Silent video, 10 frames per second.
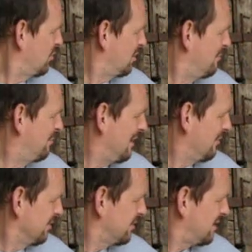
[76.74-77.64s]
oak
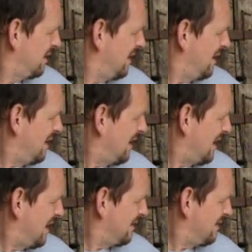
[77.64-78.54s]
barrels,
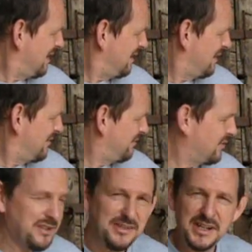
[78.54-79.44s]
and then given a
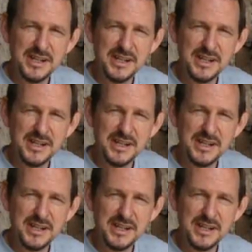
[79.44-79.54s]
further